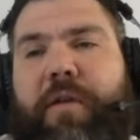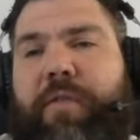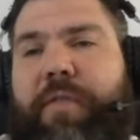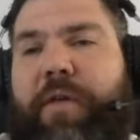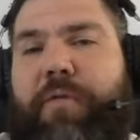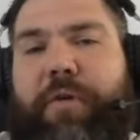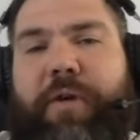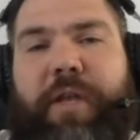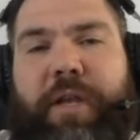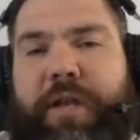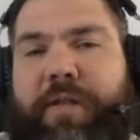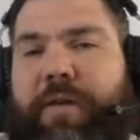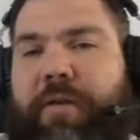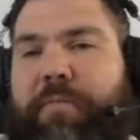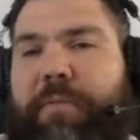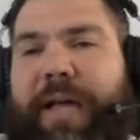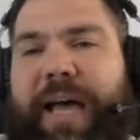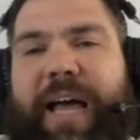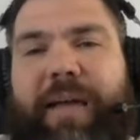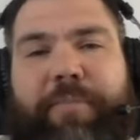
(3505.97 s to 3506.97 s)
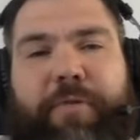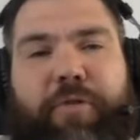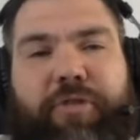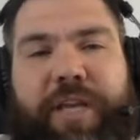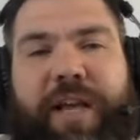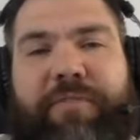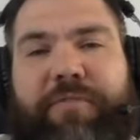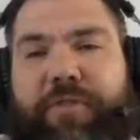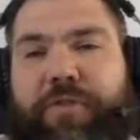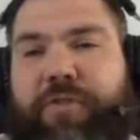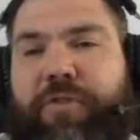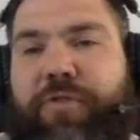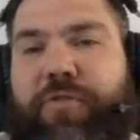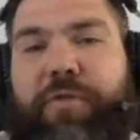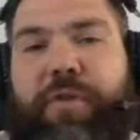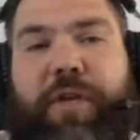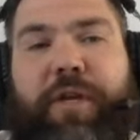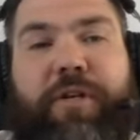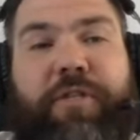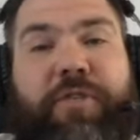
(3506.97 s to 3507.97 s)
They were getting their black belts after two
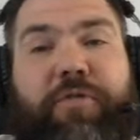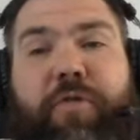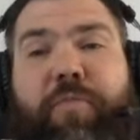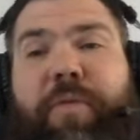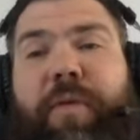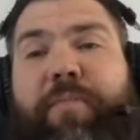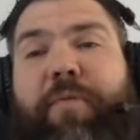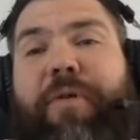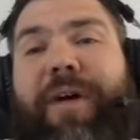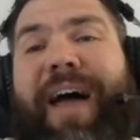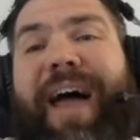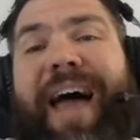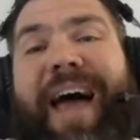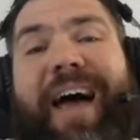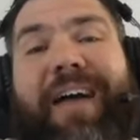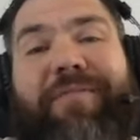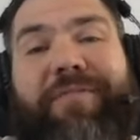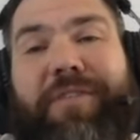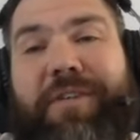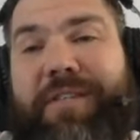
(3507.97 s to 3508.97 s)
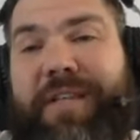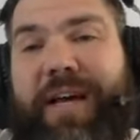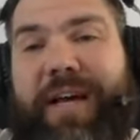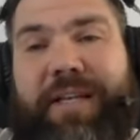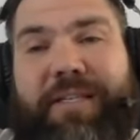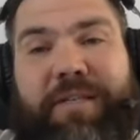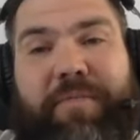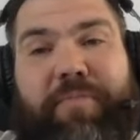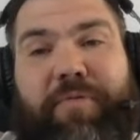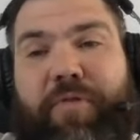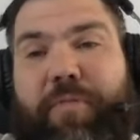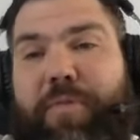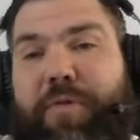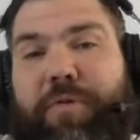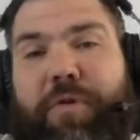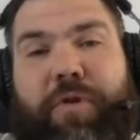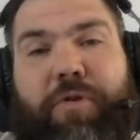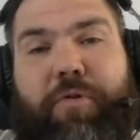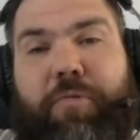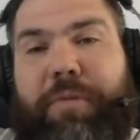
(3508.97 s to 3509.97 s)
years. There were people advertising
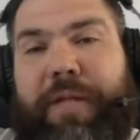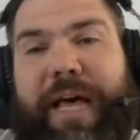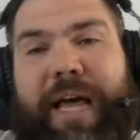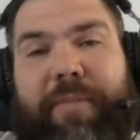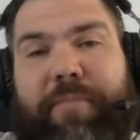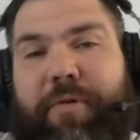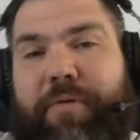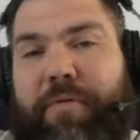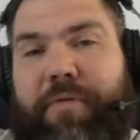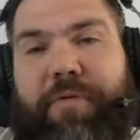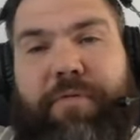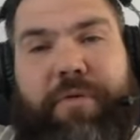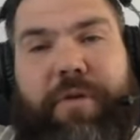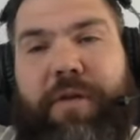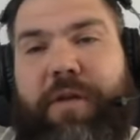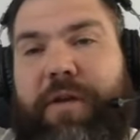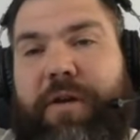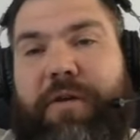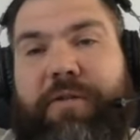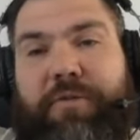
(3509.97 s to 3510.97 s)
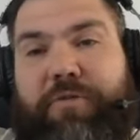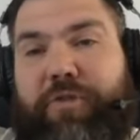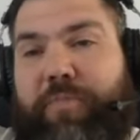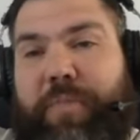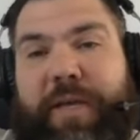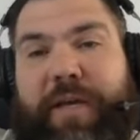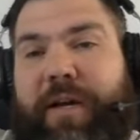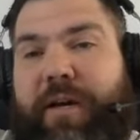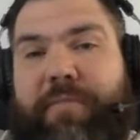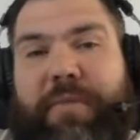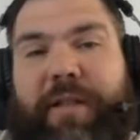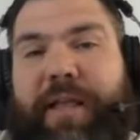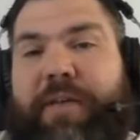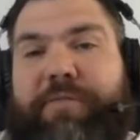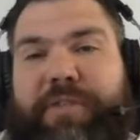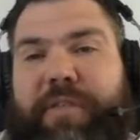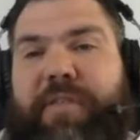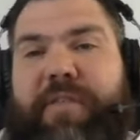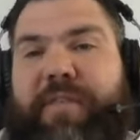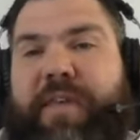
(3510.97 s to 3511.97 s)
promoting their black belt in three years. It was becoming like it
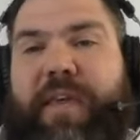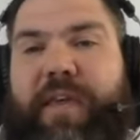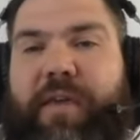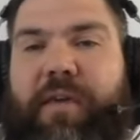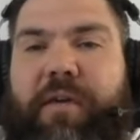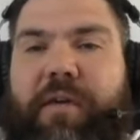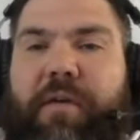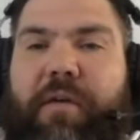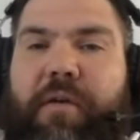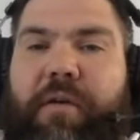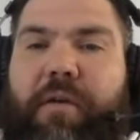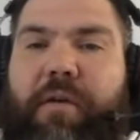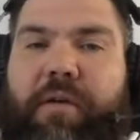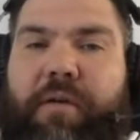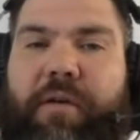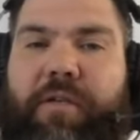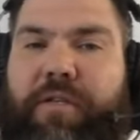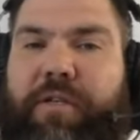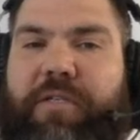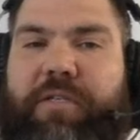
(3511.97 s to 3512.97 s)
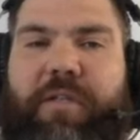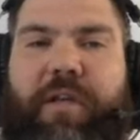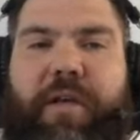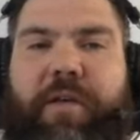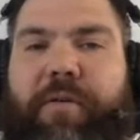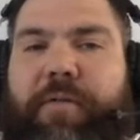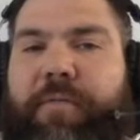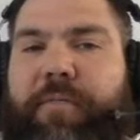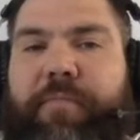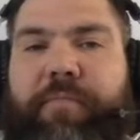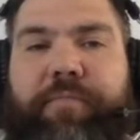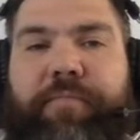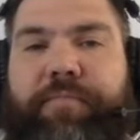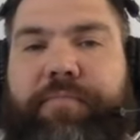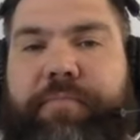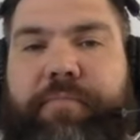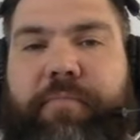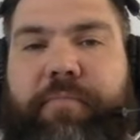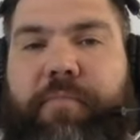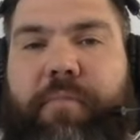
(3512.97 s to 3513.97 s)
was a thing. Oh, that was a, that was like there was
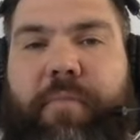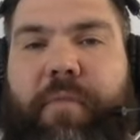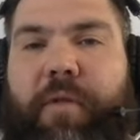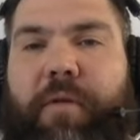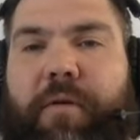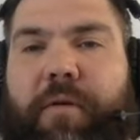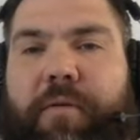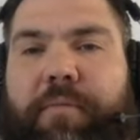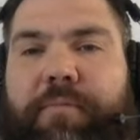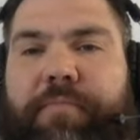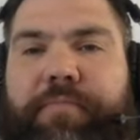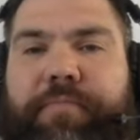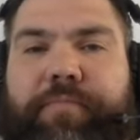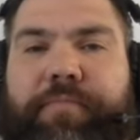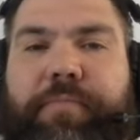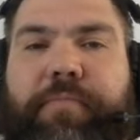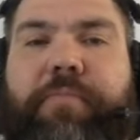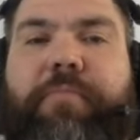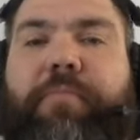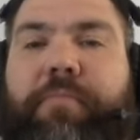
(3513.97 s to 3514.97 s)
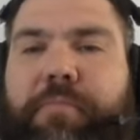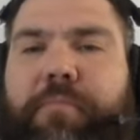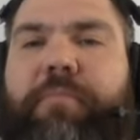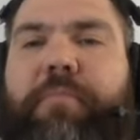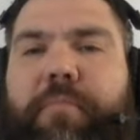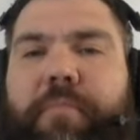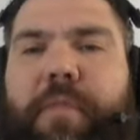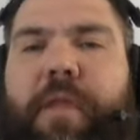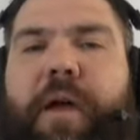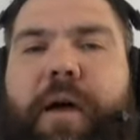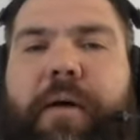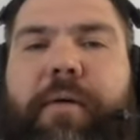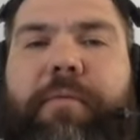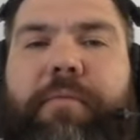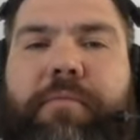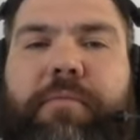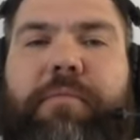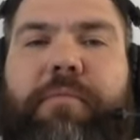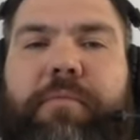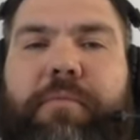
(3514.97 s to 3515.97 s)
a there were books coming out there. Like, here's yeah. the
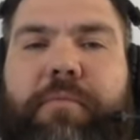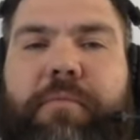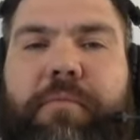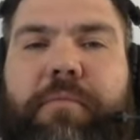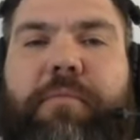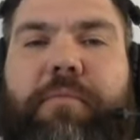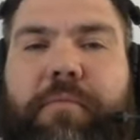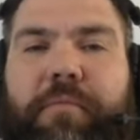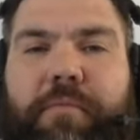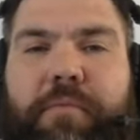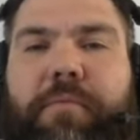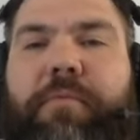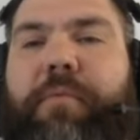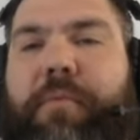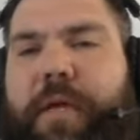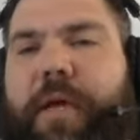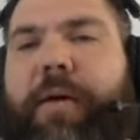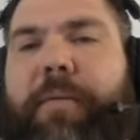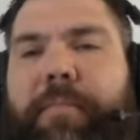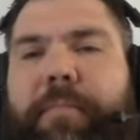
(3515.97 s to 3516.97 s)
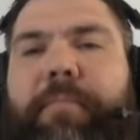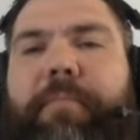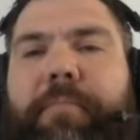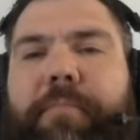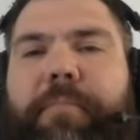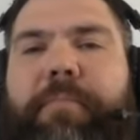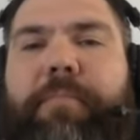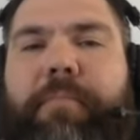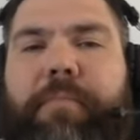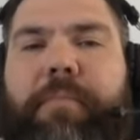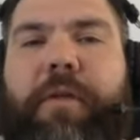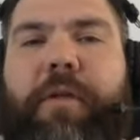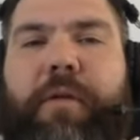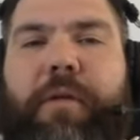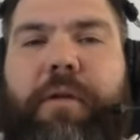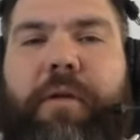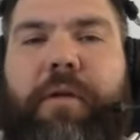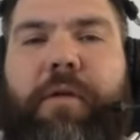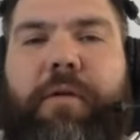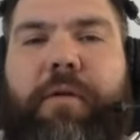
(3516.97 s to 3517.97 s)
secret to getting your black belt in yeah. three to five years. I'm
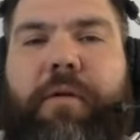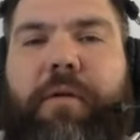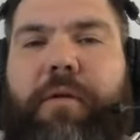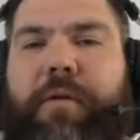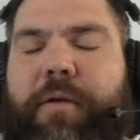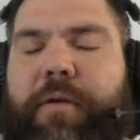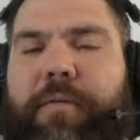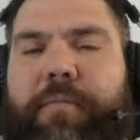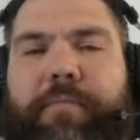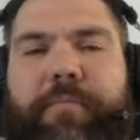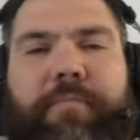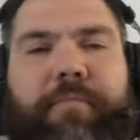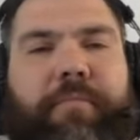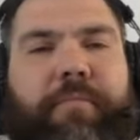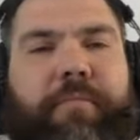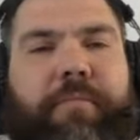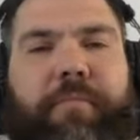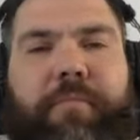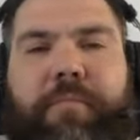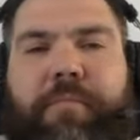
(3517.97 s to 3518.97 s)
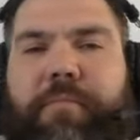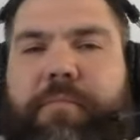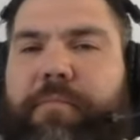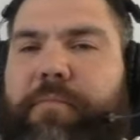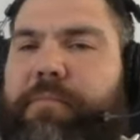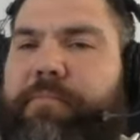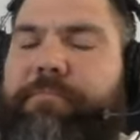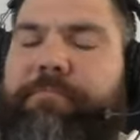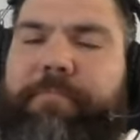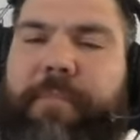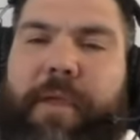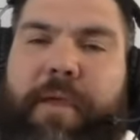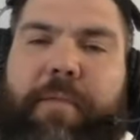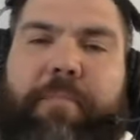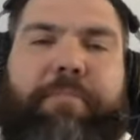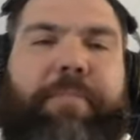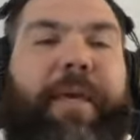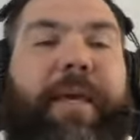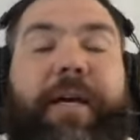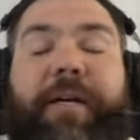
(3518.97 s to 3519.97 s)
like, like why would you want it so fast? I
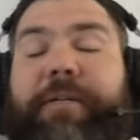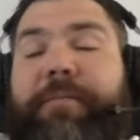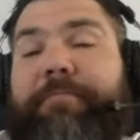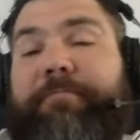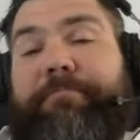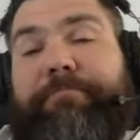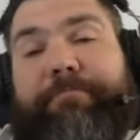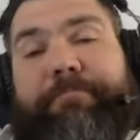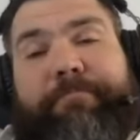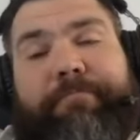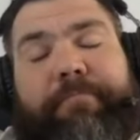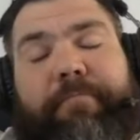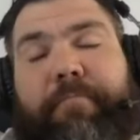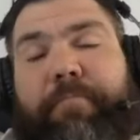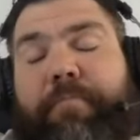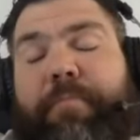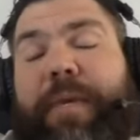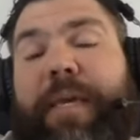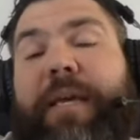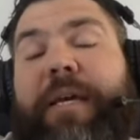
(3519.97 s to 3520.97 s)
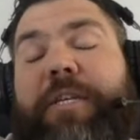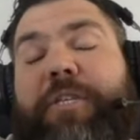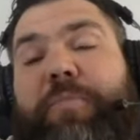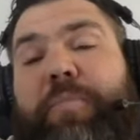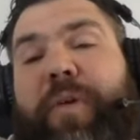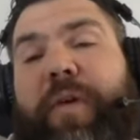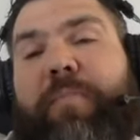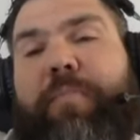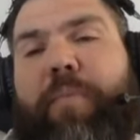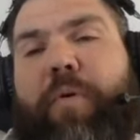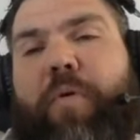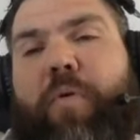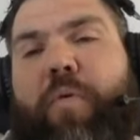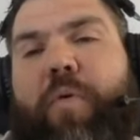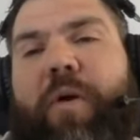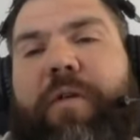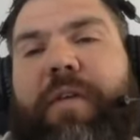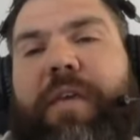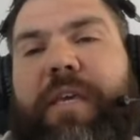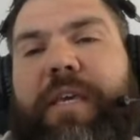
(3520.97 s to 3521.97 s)
never because, understood that one. Because people
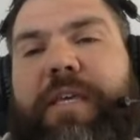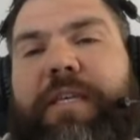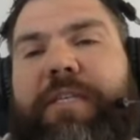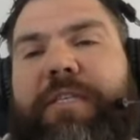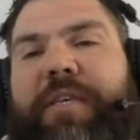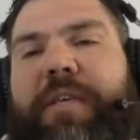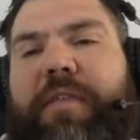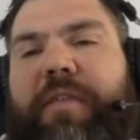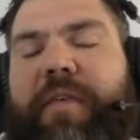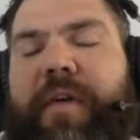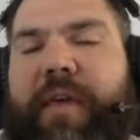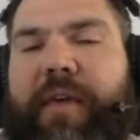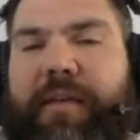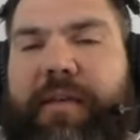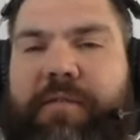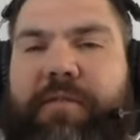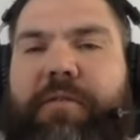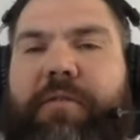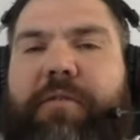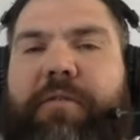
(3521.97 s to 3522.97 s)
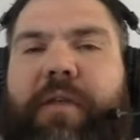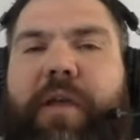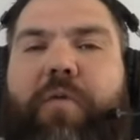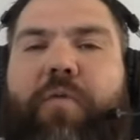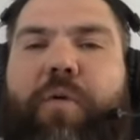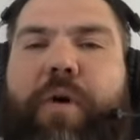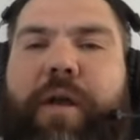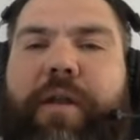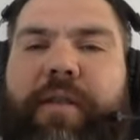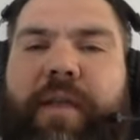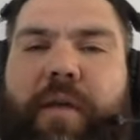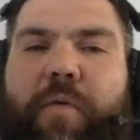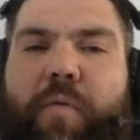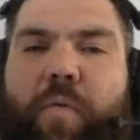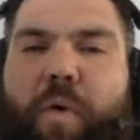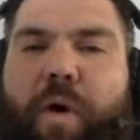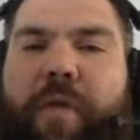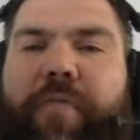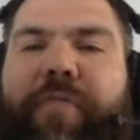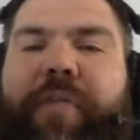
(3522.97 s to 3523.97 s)
want easy things. They want they
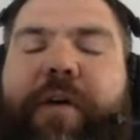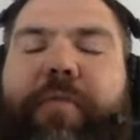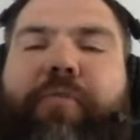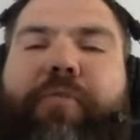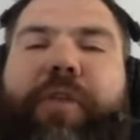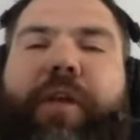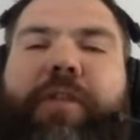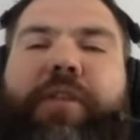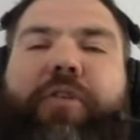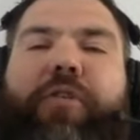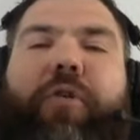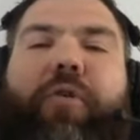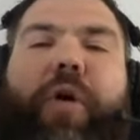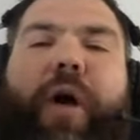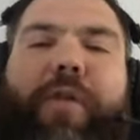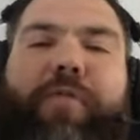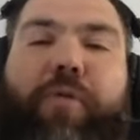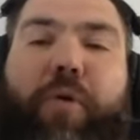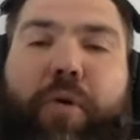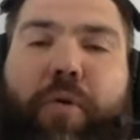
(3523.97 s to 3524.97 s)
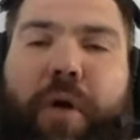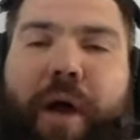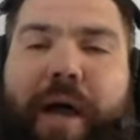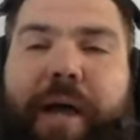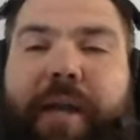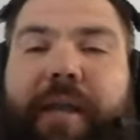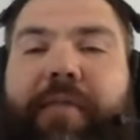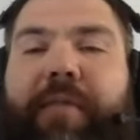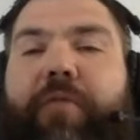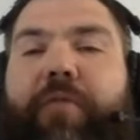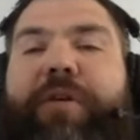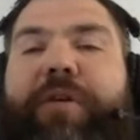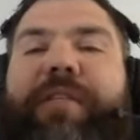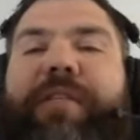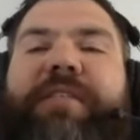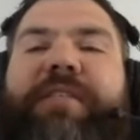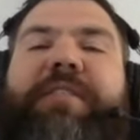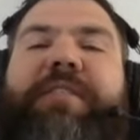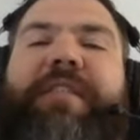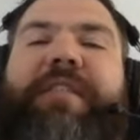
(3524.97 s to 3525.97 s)
want that the, the notoriety. They want
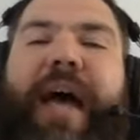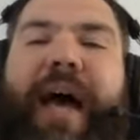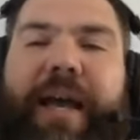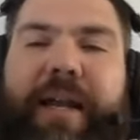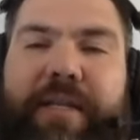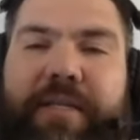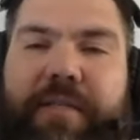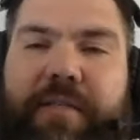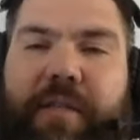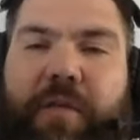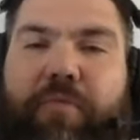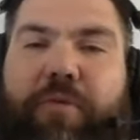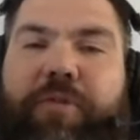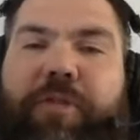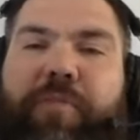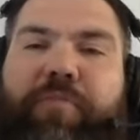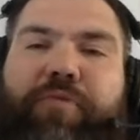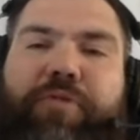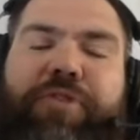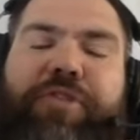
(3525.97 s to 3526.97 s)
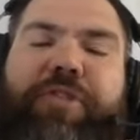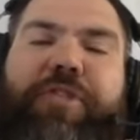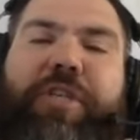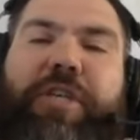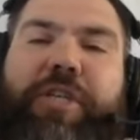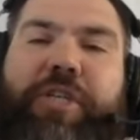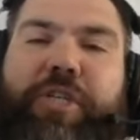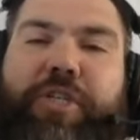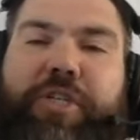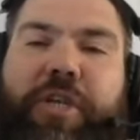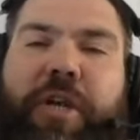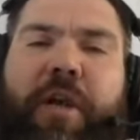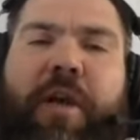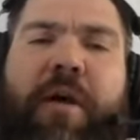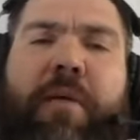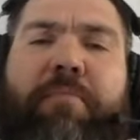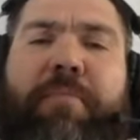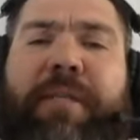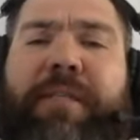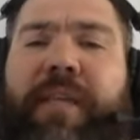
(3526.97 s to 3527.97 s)
the status. They want the prestige.
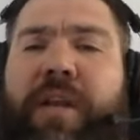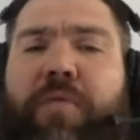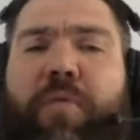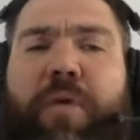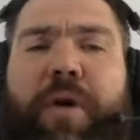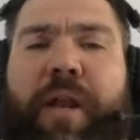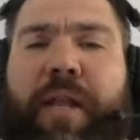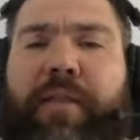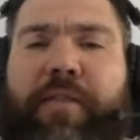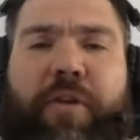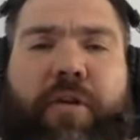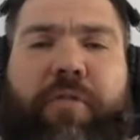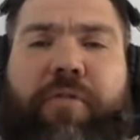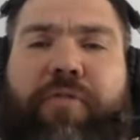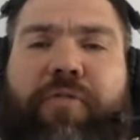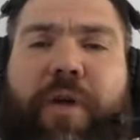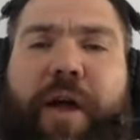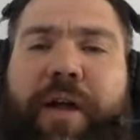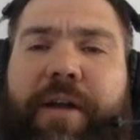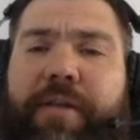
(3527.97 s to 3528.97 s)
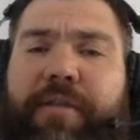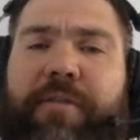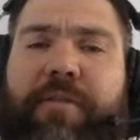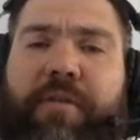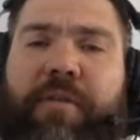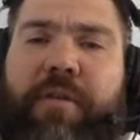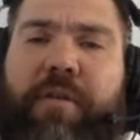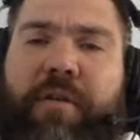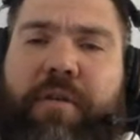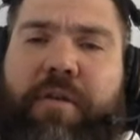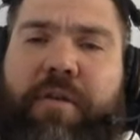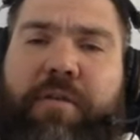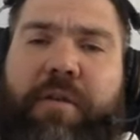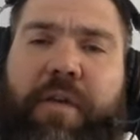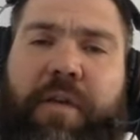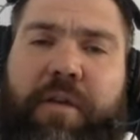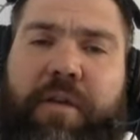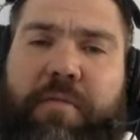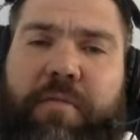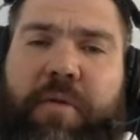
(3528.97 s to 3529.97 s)
But they don't want the arthritis. You
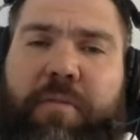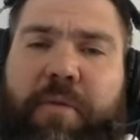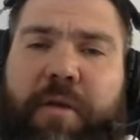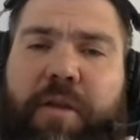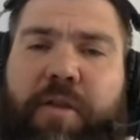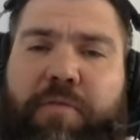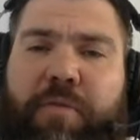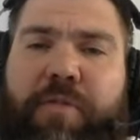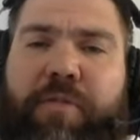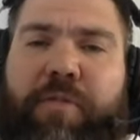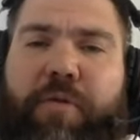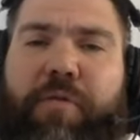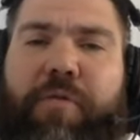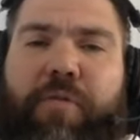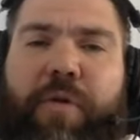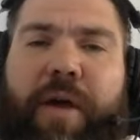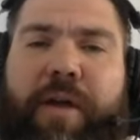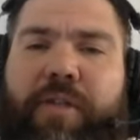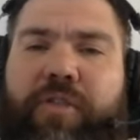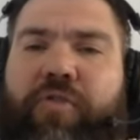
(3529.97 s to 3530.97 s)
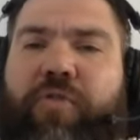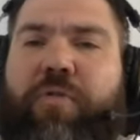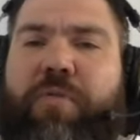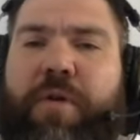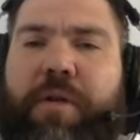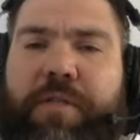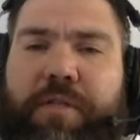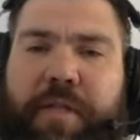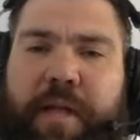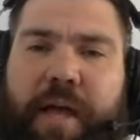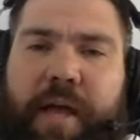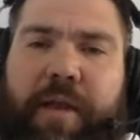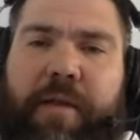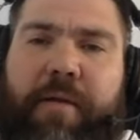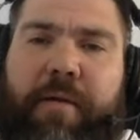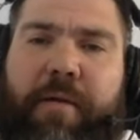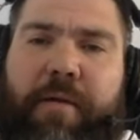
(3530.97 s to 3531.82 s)
kidding me, man? You want the arthritis? Who wants that?